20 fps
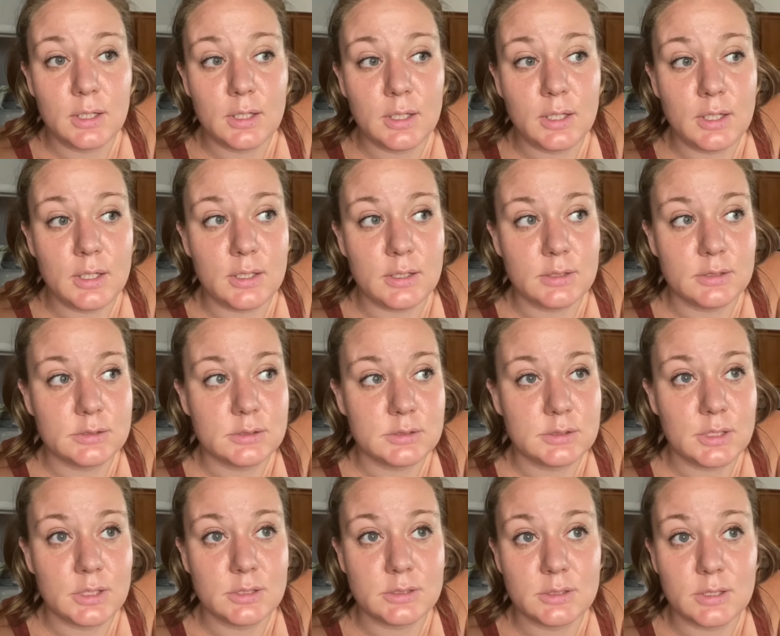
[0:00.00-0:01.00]
He's
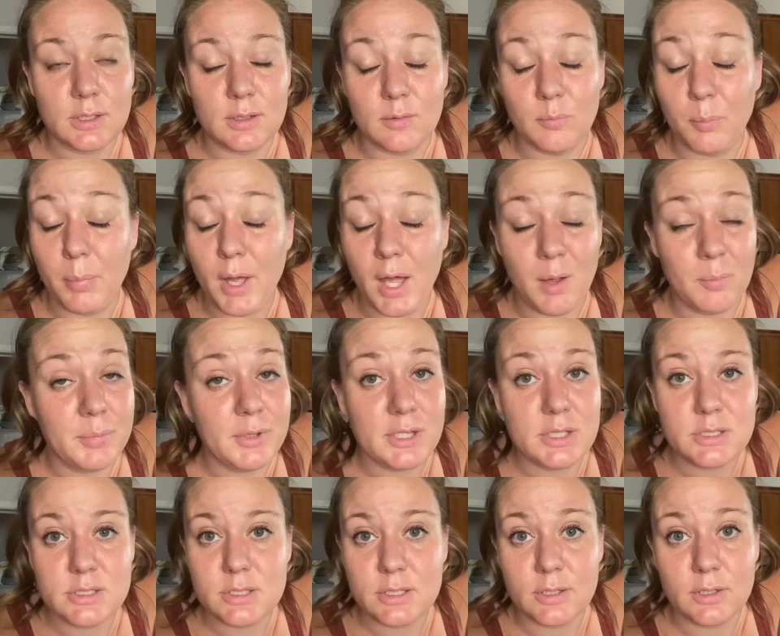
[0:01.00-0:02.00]
just a puppy
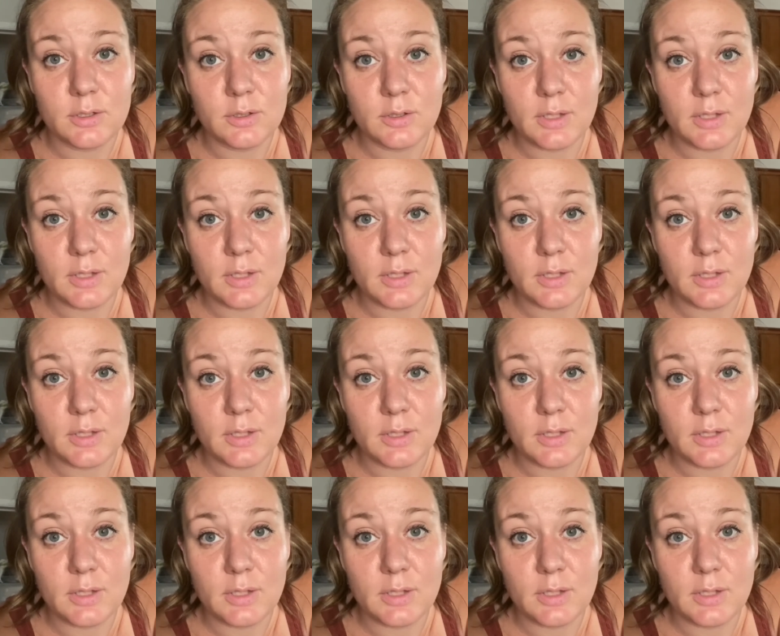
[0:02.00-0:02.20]
still.